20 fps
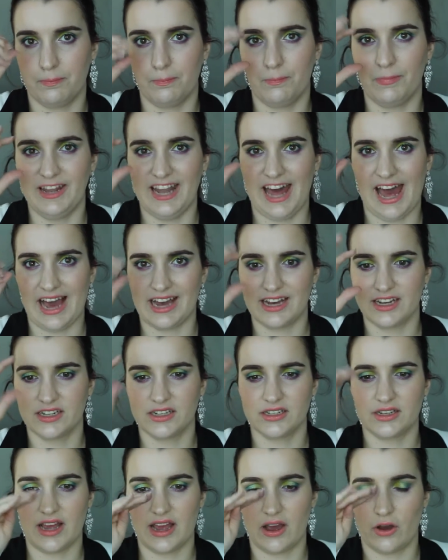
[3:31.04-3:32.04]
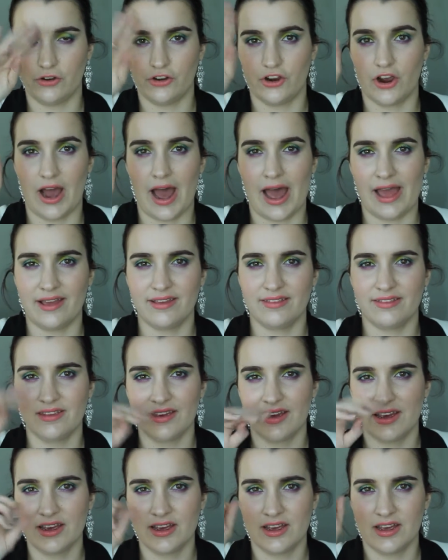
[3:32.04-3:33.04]
black on your eyes.
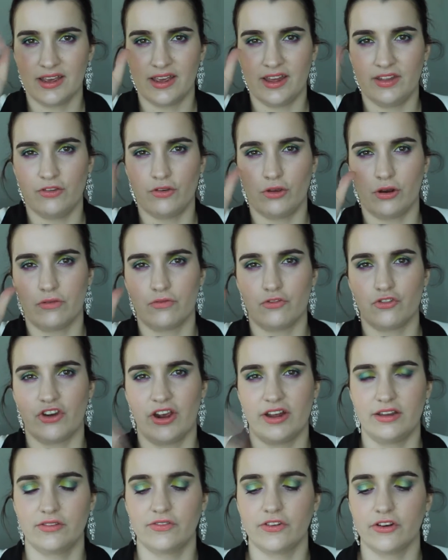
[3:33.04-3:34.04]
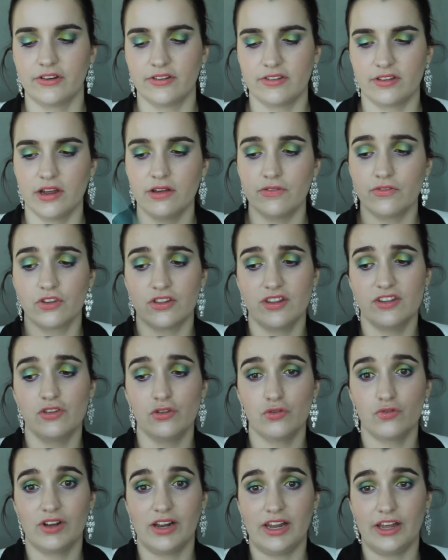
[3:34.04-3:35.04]
Can sort of transfer and stuff. So this
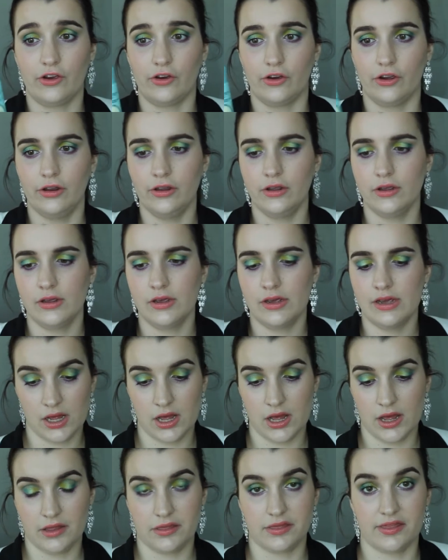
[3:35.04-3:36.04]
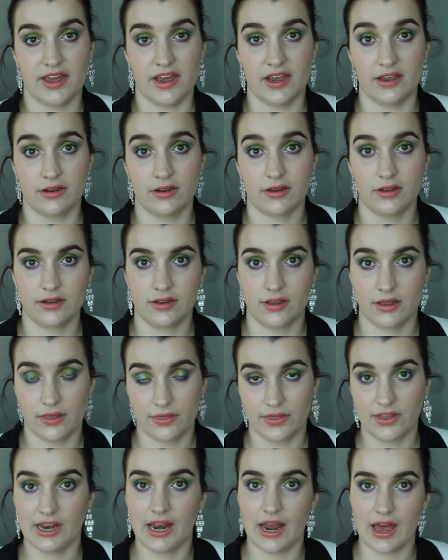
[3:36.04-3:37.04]
is really good. Then
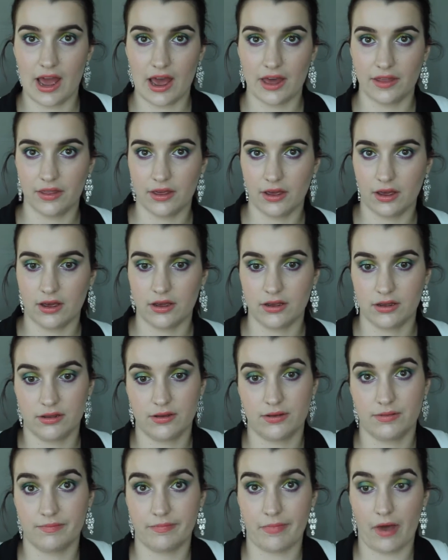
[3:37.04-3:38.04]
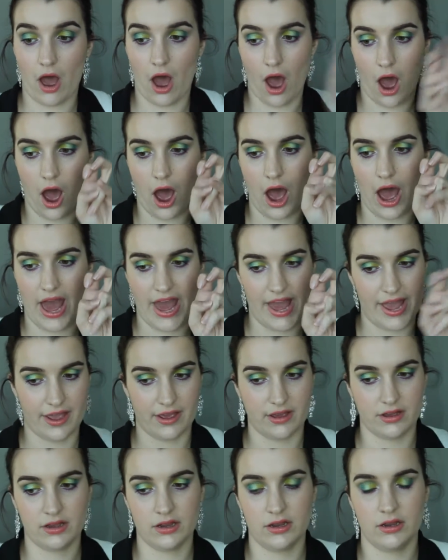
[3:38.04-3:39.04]
the other
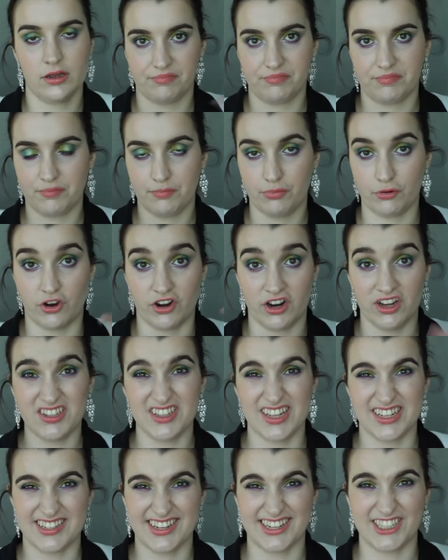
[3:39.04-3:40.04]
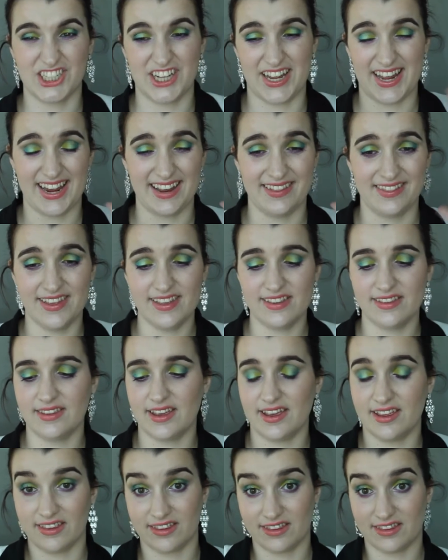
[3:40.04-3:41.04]
eye product that's actually in this
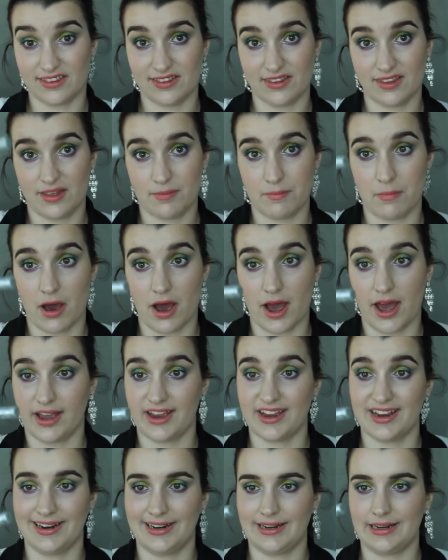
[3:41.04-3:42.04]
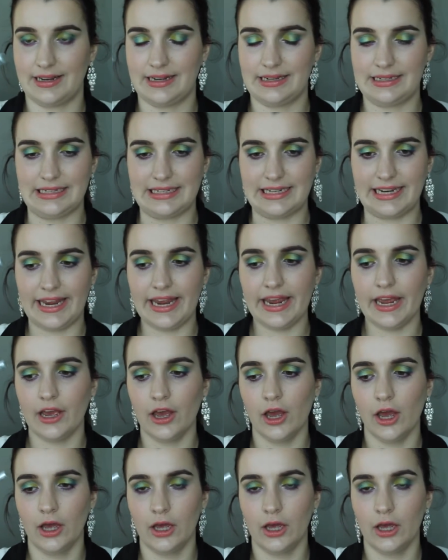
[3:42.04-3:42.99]
is my Clinique